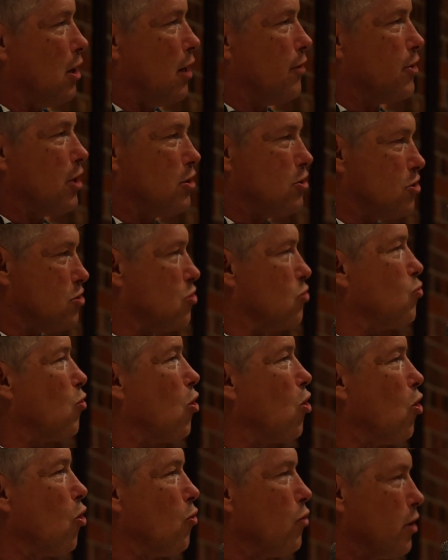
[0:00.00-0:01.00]
and they just
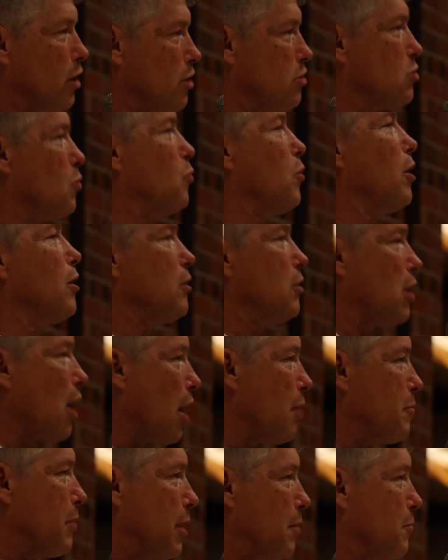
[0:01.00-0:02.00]
grow into what
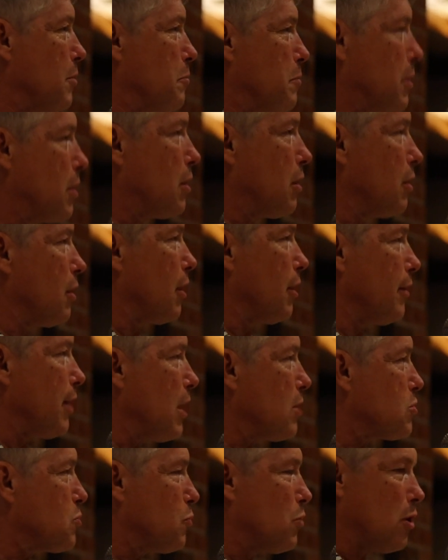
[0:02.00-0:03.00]
God made them to be. And
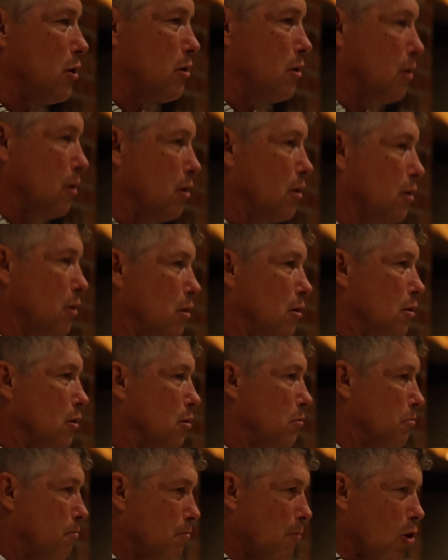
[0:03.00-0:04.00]
that's what
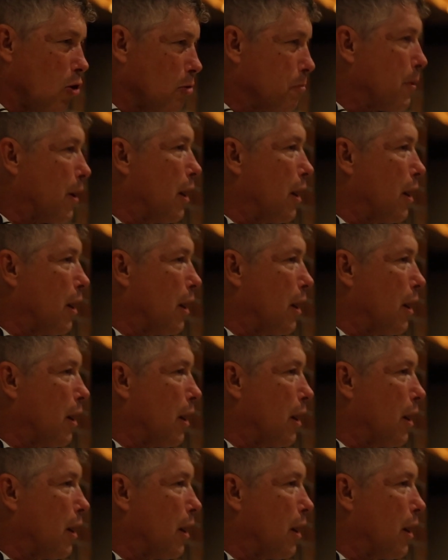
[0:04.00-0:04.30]
Mark